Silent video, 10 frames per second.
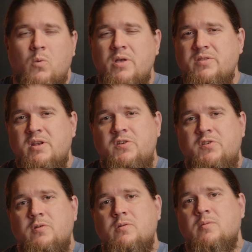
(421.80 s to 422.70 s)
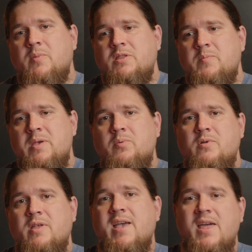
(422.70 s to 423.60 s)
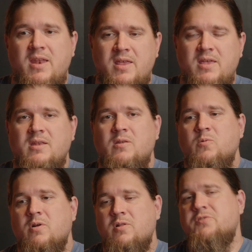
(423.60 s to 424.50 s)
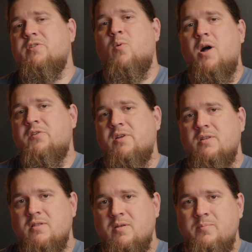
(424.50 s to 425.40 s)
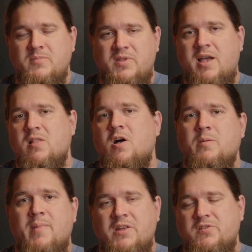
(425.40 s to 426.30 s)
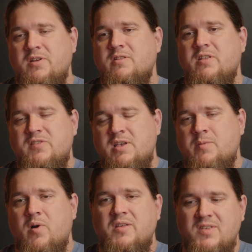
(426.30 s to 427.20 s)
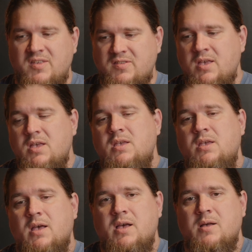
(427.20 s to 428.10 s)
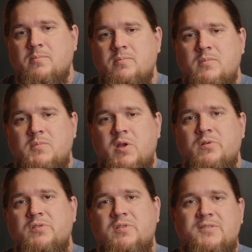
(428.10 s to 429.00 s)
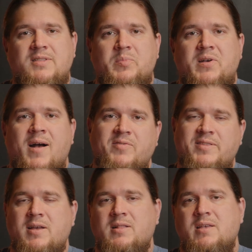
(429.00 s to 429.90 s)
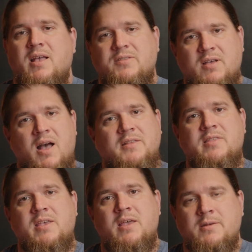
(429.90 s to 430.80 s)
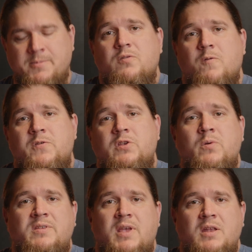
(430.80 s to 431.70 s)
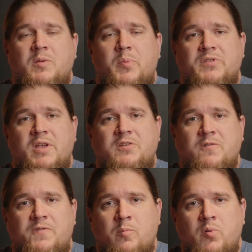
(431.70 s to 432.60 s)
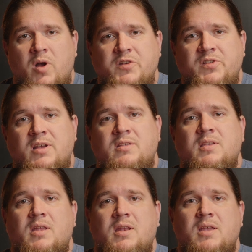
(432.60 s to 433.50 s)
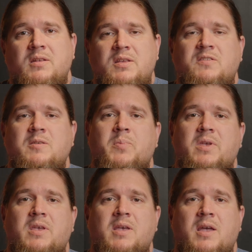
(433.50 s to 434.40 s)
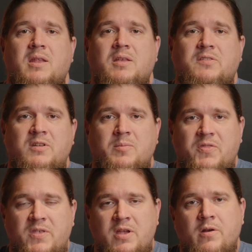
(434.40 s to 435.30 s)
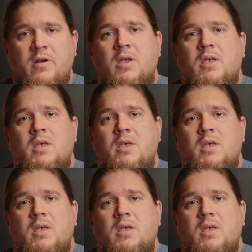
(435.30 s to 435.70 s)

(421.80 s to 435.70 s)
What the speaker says: was an issue, but the people that edited and were closely watching the dialogue matching in the sync process noticed it slipping off slightly as it got to the end. So if you do intend to present your film project in a DCP at a cinema theater,